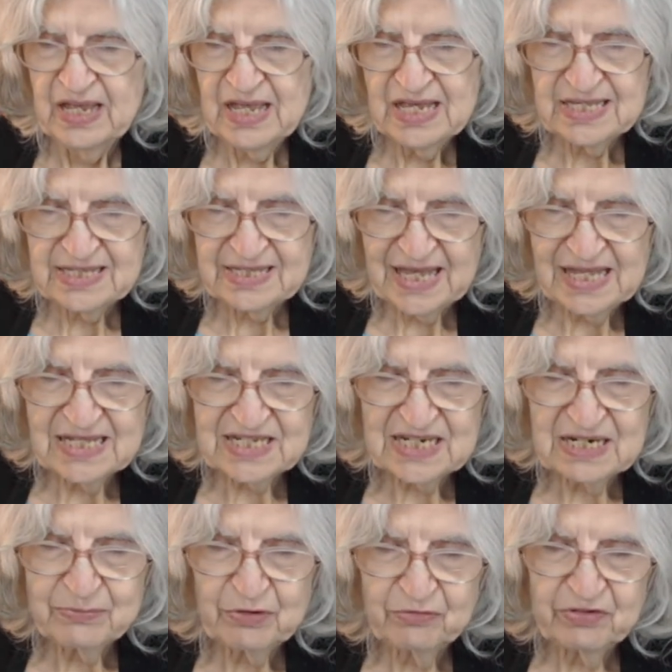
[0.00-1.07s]
Sentence
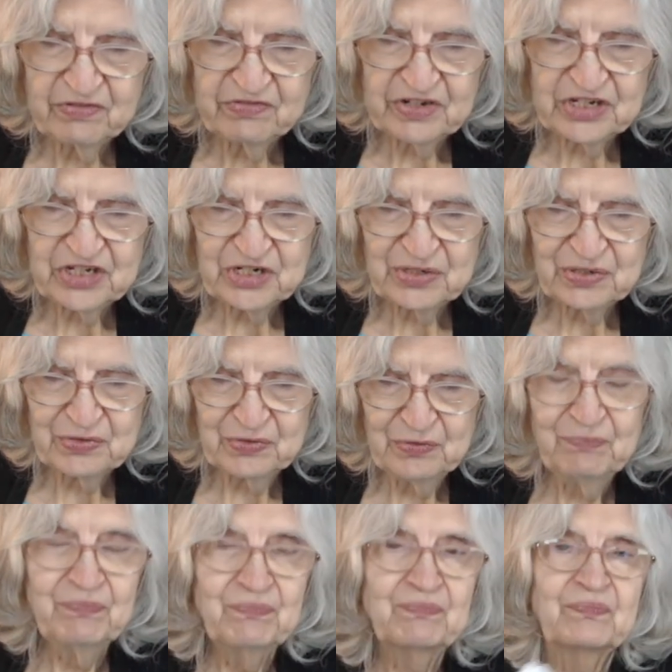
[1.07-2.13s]
number 52.
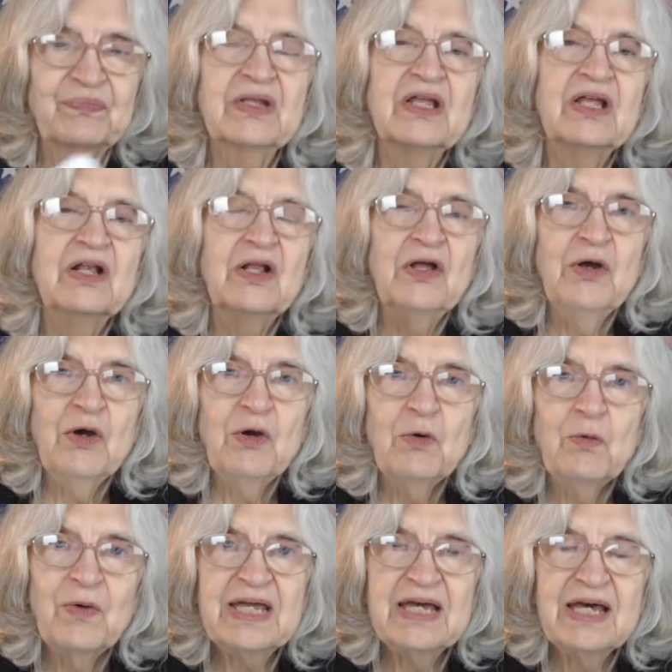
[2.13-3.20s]

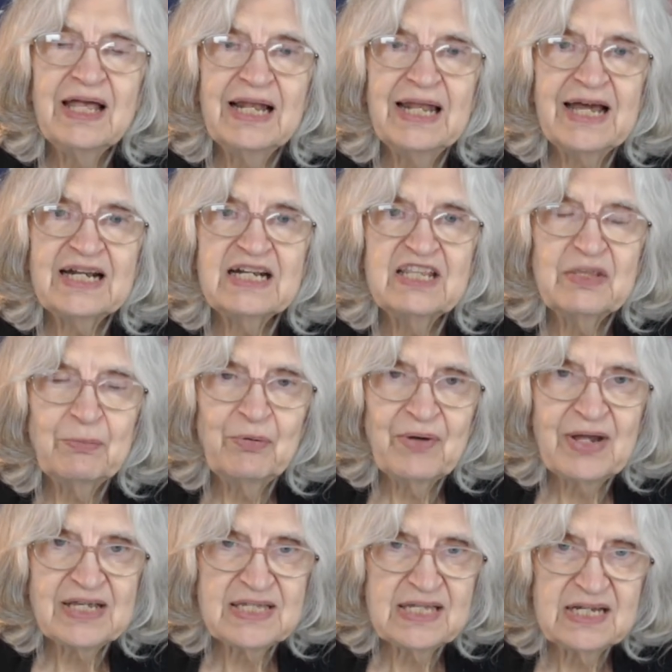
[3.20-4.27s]
We elect the
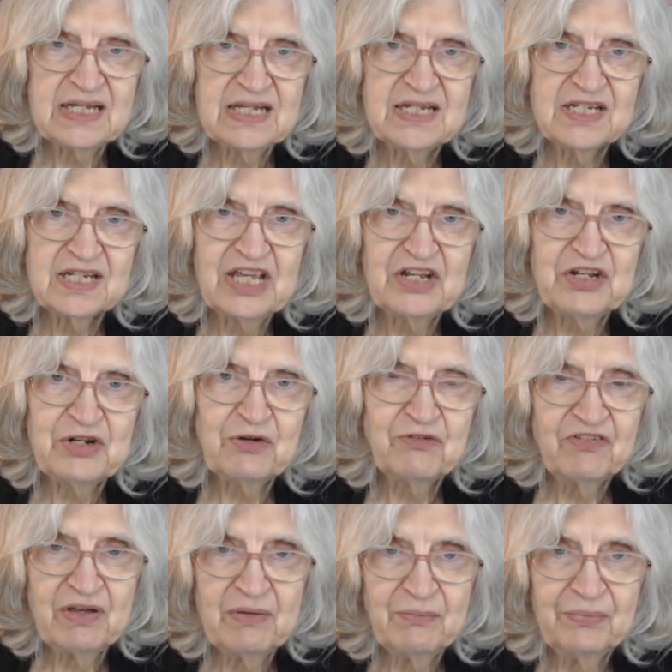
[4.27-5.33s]
president in
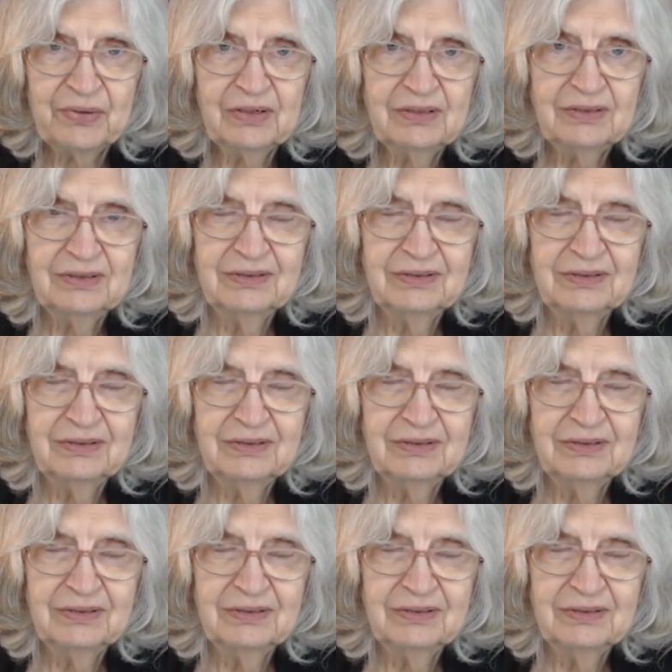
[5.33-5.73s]
November.